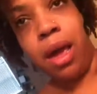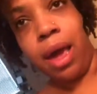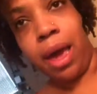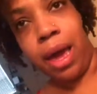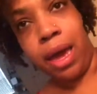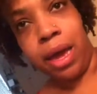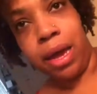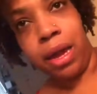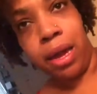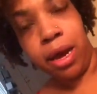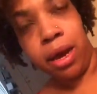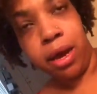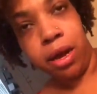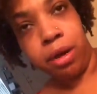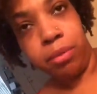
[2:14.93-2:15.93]
And
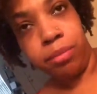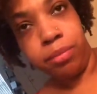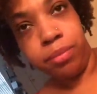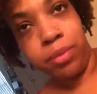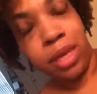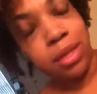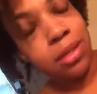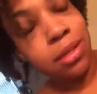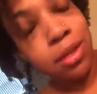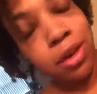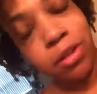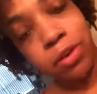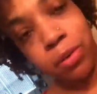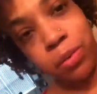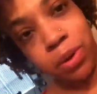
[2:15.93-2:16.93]
that's
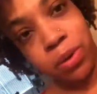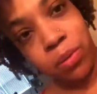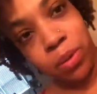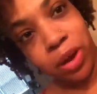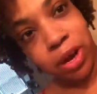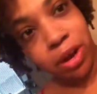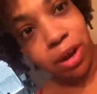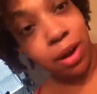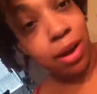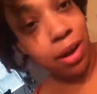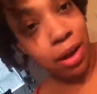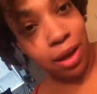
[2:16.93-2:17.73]
another one where